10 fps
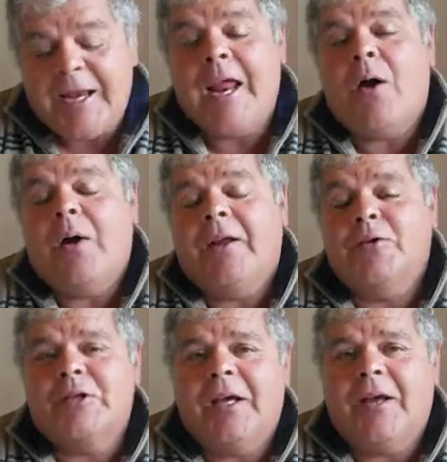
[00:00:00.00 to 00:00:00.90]
Now I
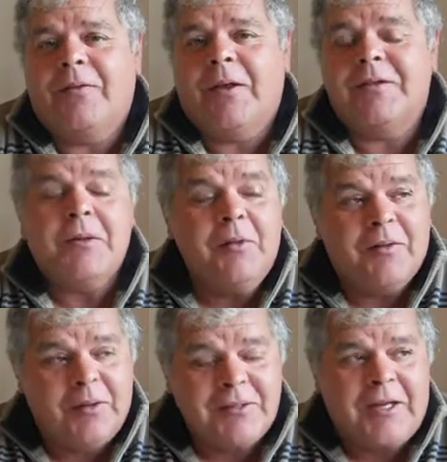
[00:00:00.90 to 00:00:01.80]
understand that some of
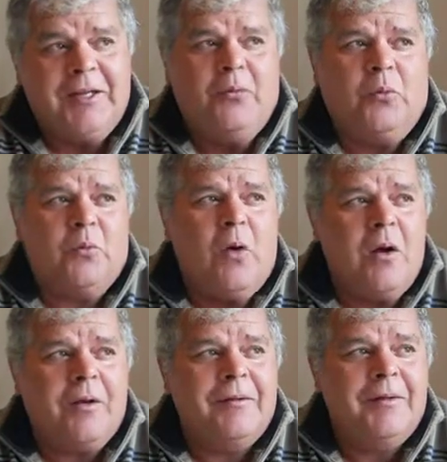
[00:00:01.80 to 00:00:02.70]
the things I did were
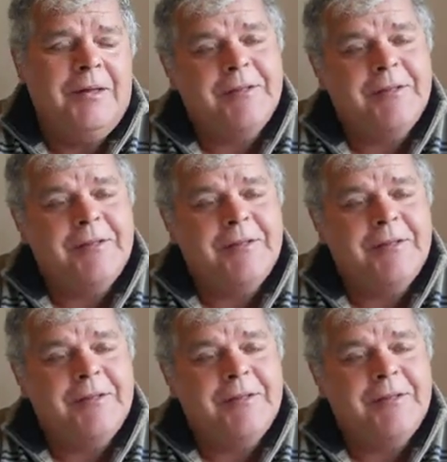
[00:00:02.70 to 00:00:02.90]
wrong.